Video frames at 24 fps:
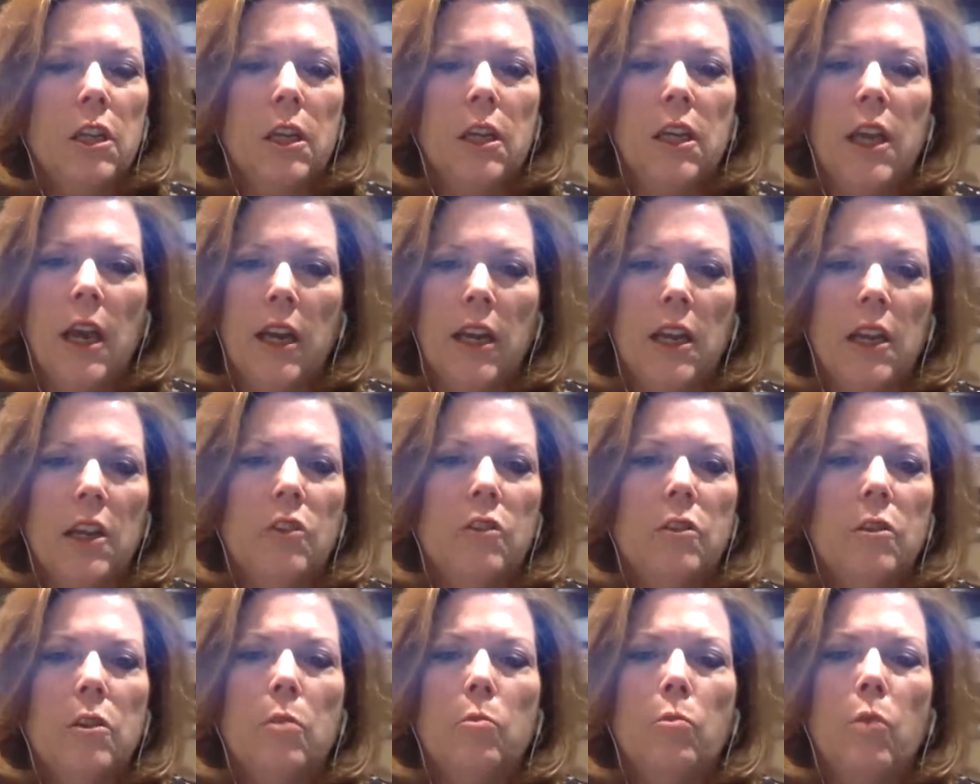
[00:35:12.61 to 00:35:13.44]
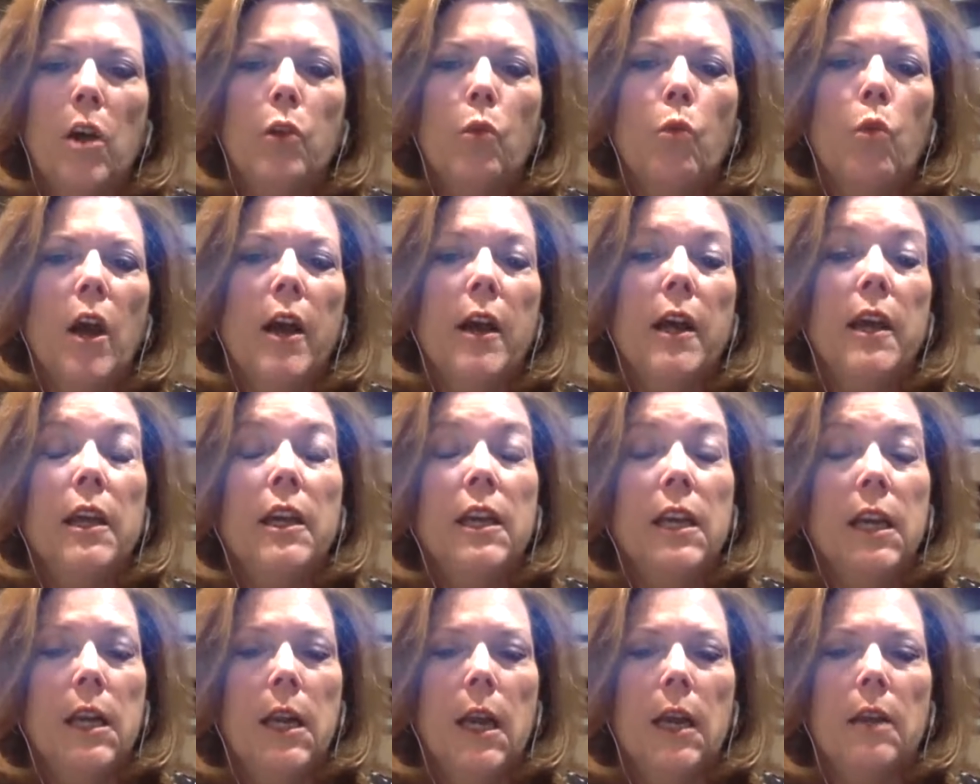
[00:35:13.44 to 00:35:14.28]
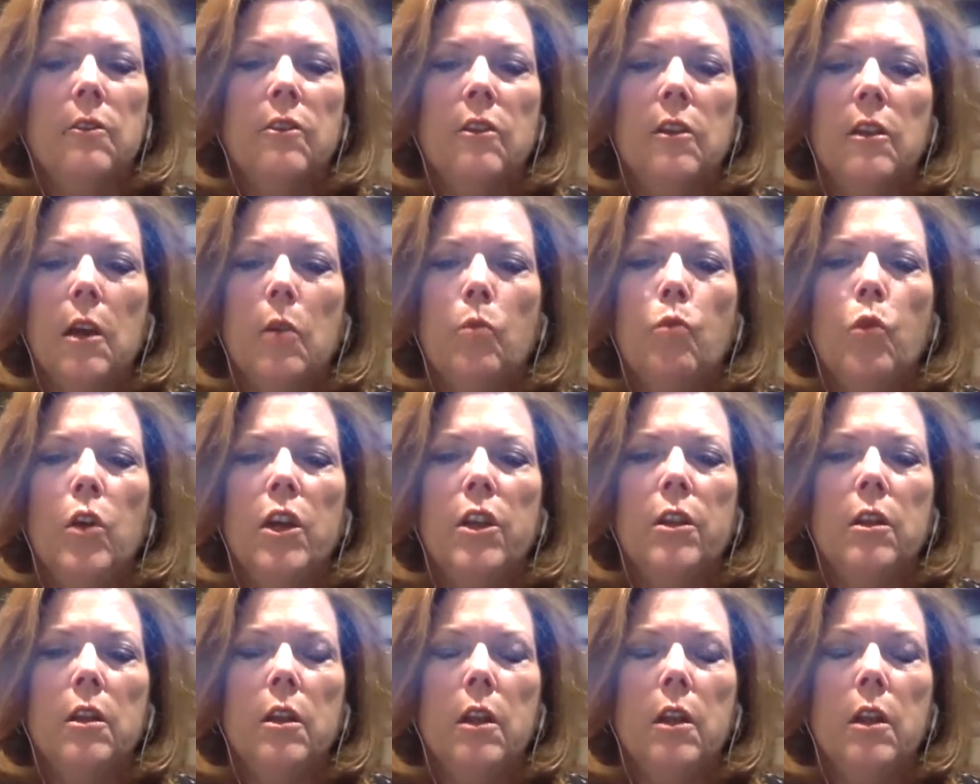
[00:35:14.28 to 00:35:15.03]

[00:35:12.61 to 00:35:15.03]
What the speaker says: getting it to them right away, connecting them with